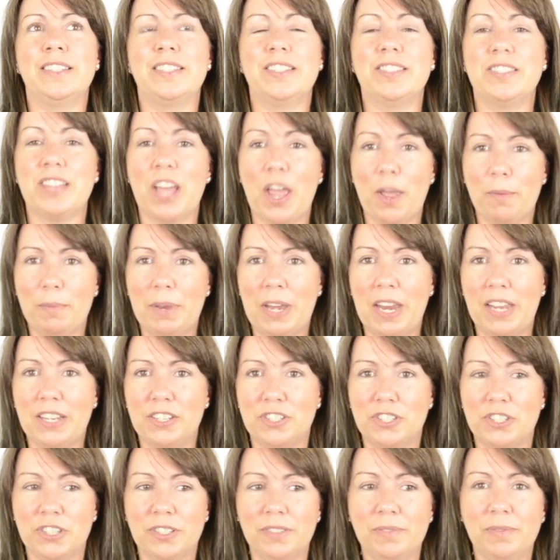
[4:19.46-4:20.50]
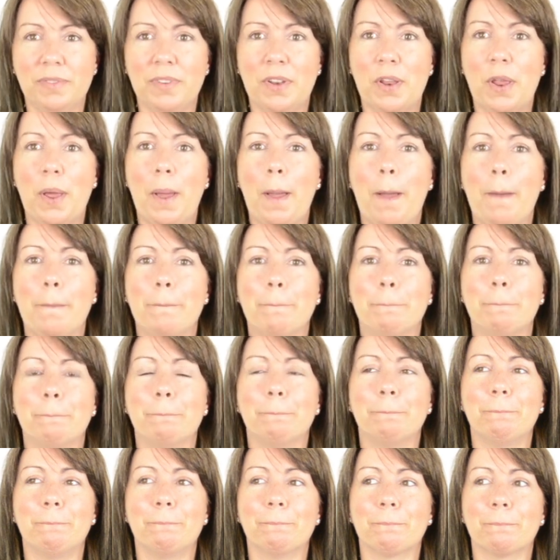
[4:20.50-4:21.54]
Determination,
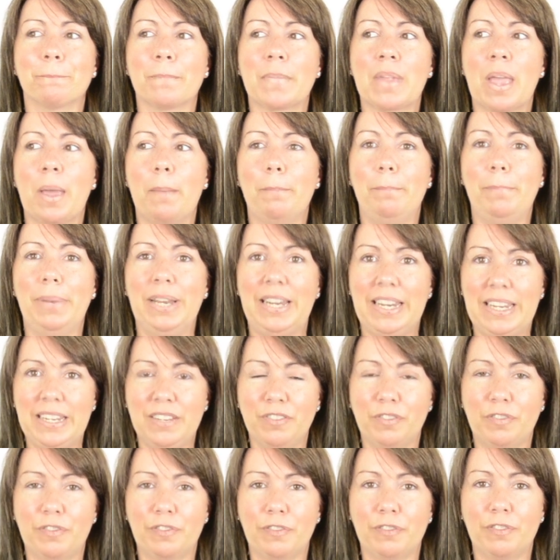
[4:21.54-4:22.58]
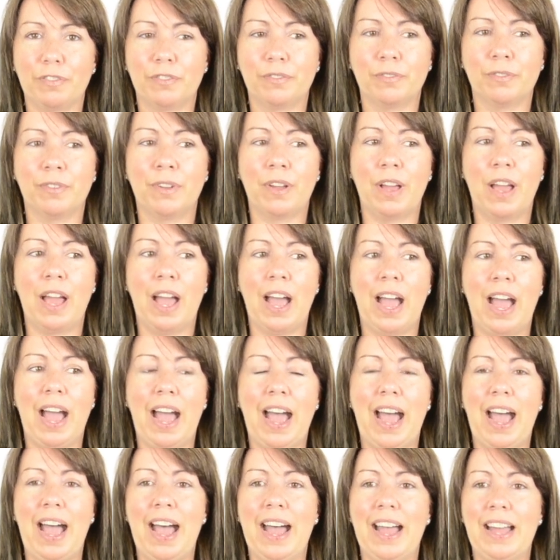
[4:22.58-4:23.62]
belief,
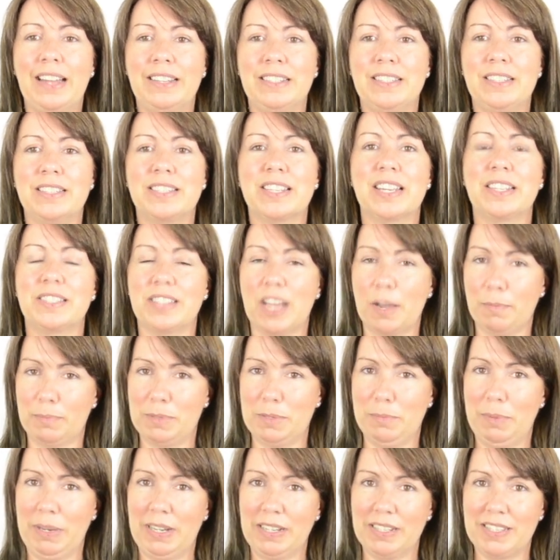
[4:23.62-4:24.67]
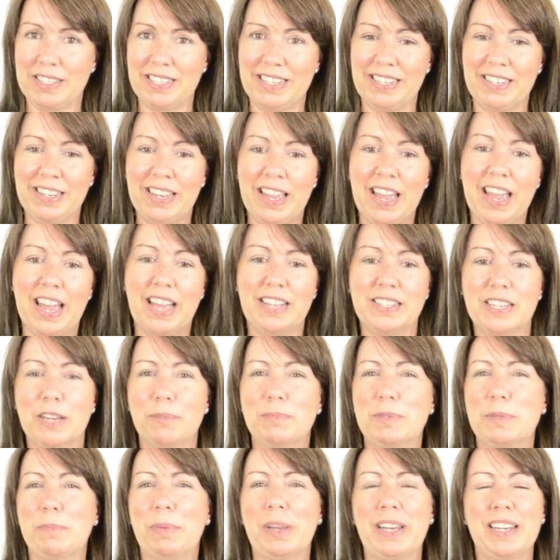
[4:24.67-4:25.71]
and adaptability.
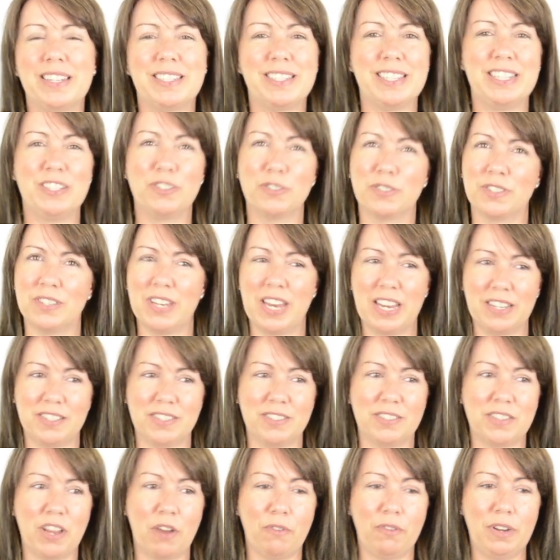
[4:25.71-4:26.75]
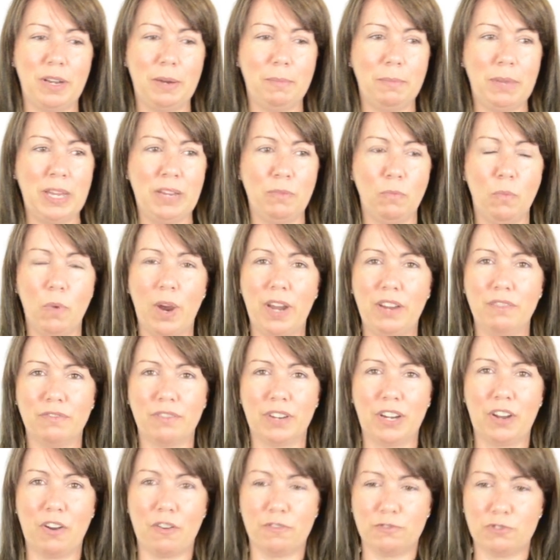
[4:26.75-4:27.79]
Adaptability doesn't necessarily mean
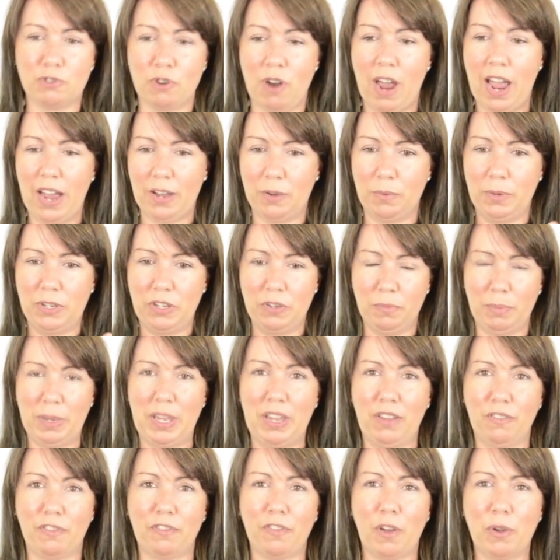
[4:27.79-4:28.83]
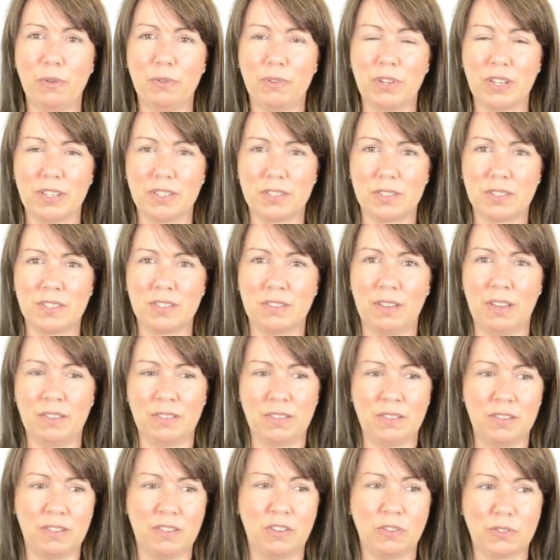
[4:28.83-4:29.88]
wavering off track when you're being focused,
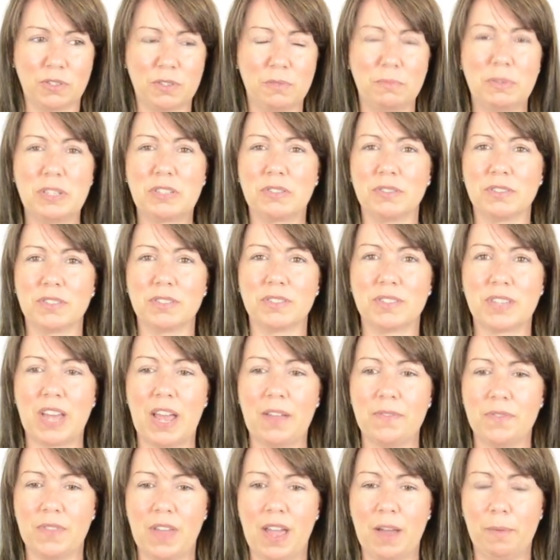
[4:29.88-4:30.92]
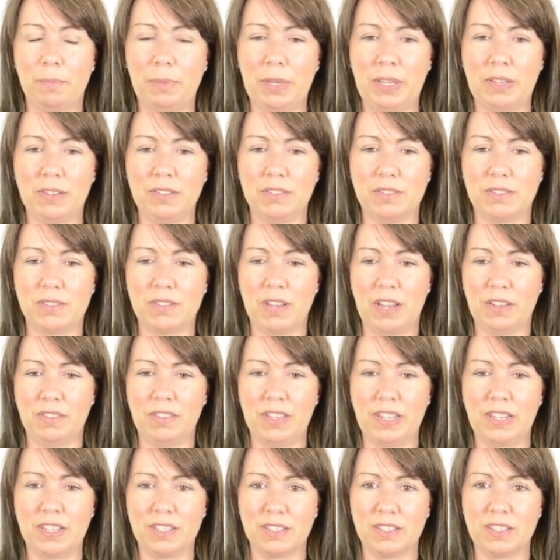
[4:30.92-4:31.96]
not to misunderstand that, because I
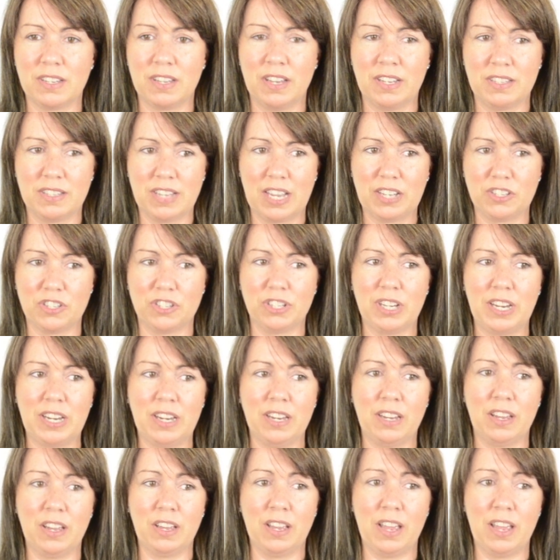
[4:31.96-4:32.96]
think it's actually